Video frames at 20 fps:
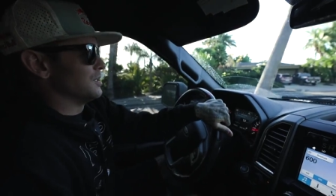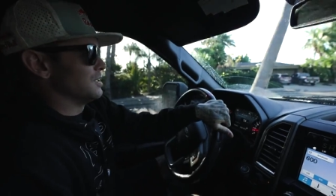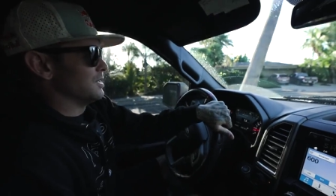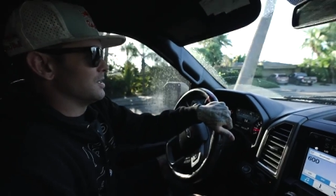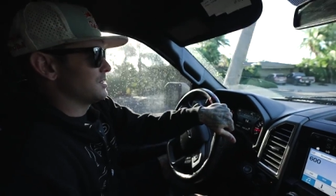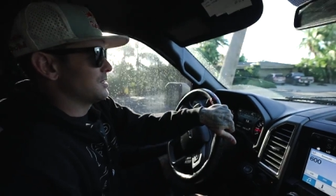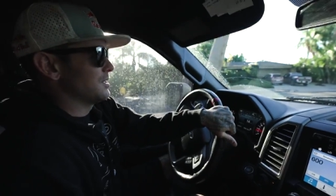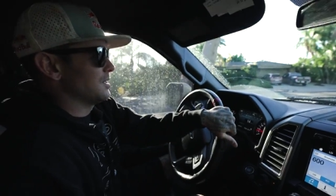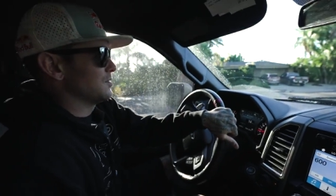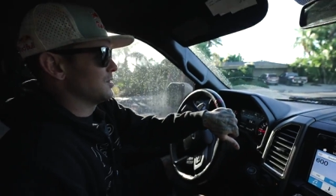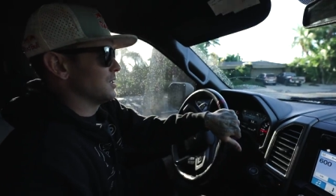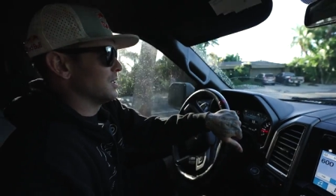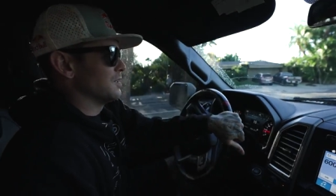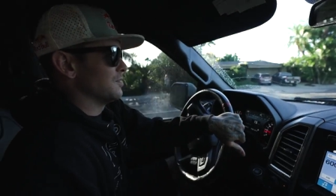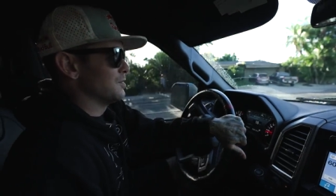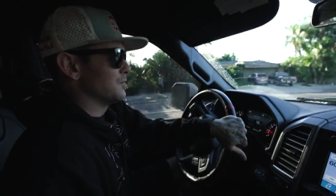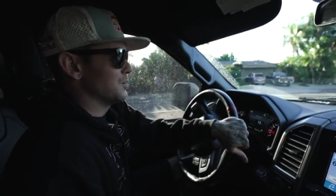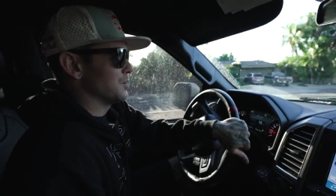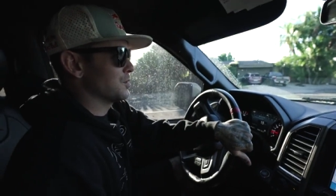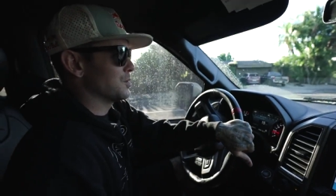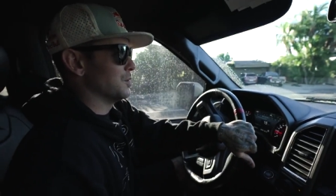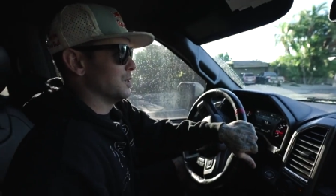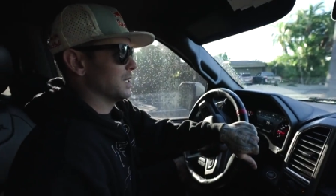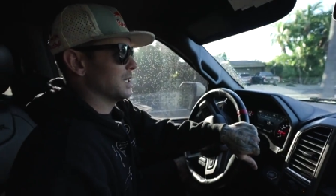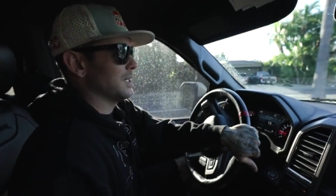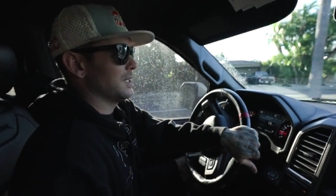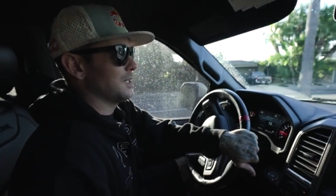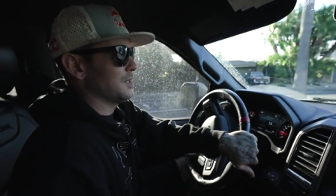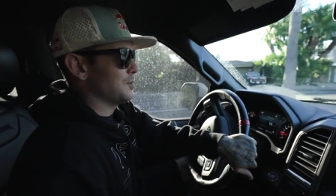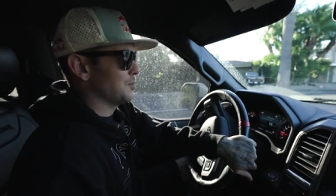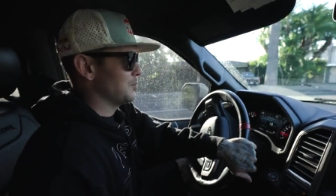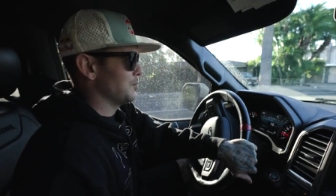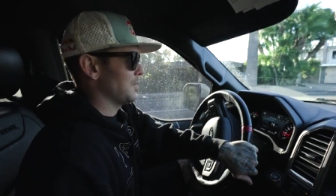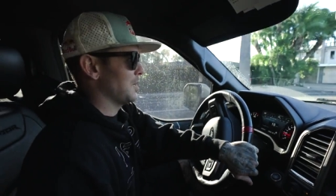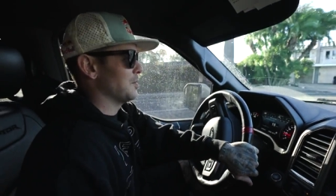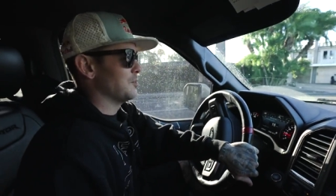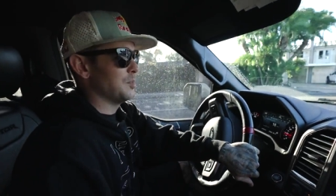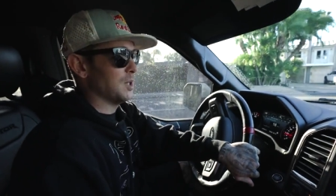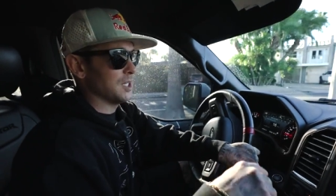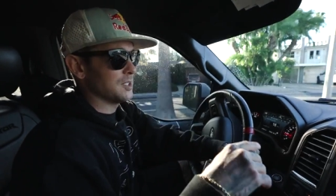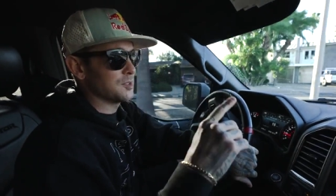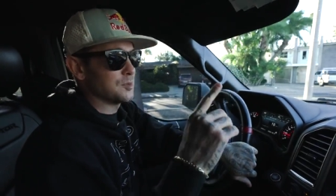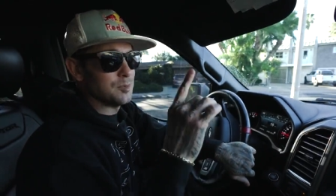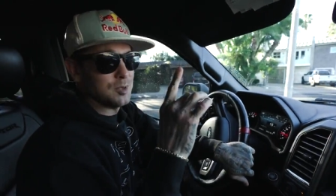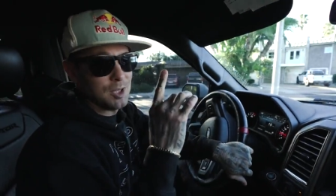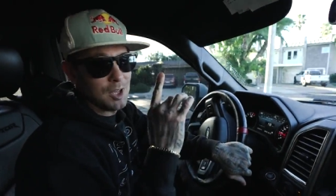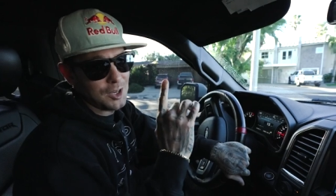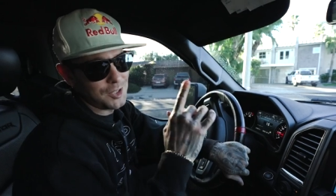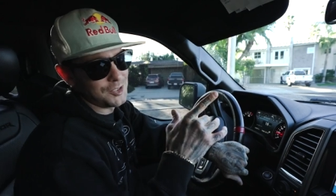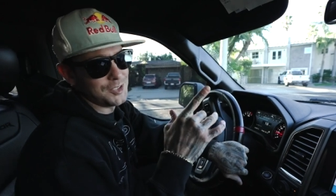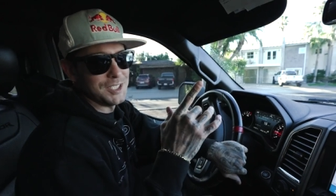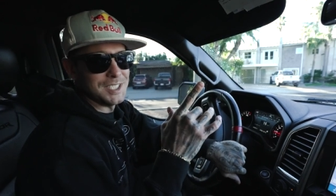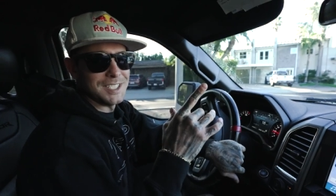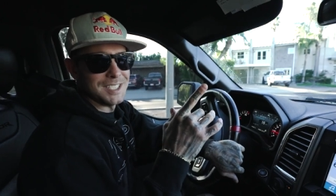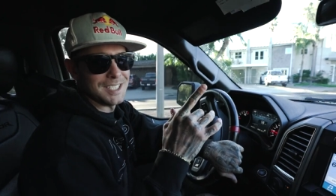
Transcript: to 7-Eleven real quick and buy some lottery